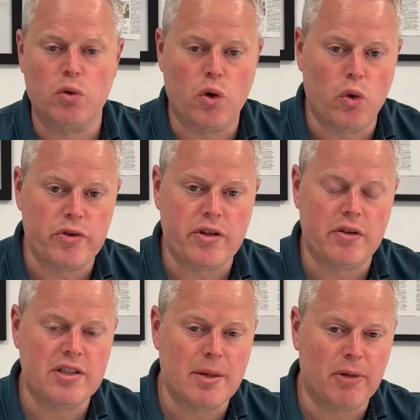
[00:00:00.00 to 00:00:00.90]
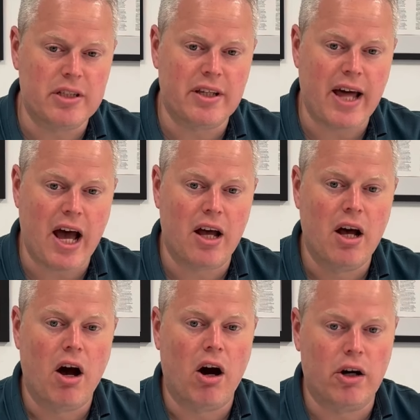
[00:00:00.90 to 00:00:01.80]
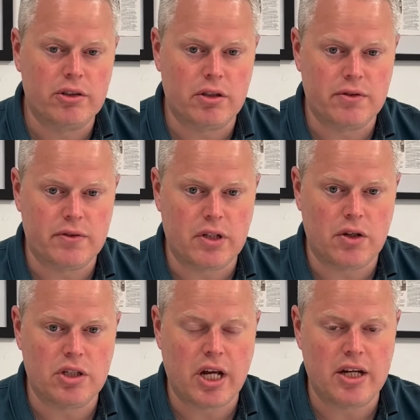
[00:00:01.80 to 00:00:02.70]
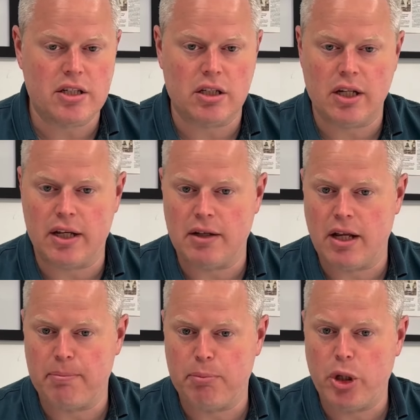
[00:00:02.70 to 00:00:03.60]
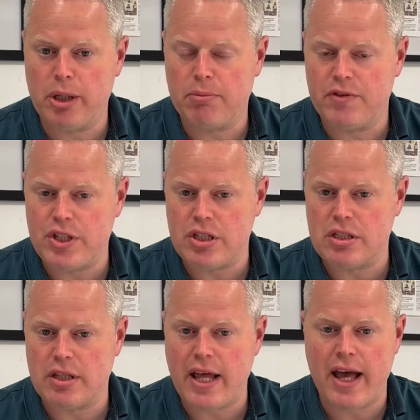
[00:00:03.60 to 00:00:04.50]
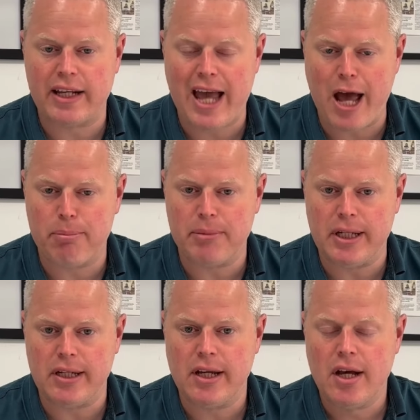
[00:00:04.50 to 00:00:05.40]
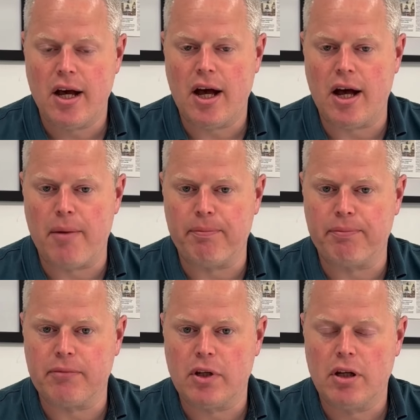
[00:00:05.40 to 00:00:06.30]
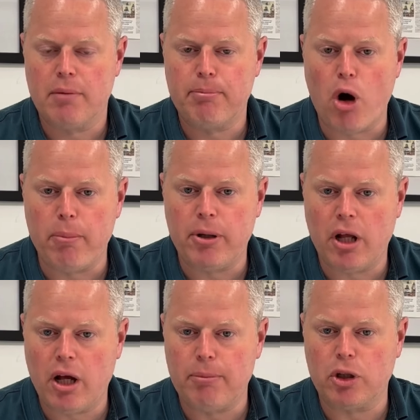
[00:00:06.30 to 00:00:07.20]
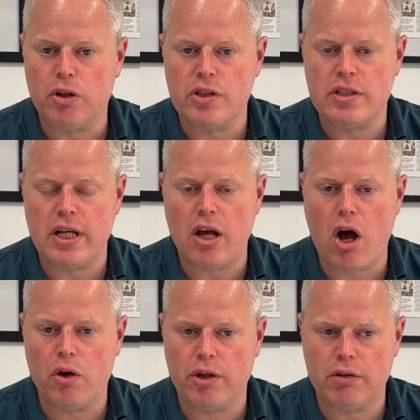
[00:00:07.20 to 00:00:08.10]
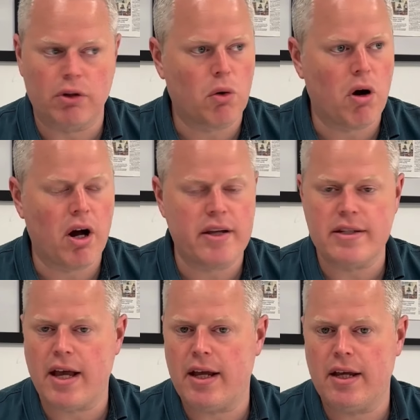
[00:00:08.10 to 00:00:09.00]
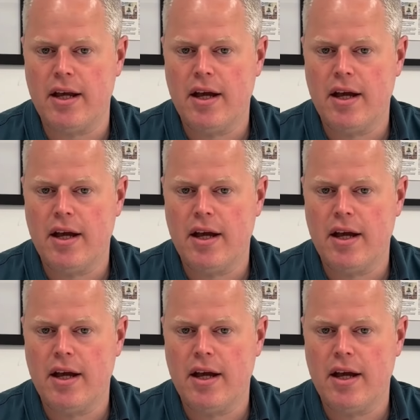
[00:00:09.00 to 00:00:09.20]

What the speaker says: Also, similar to that, articles of association and putting provisions in there can be popular because it only requires a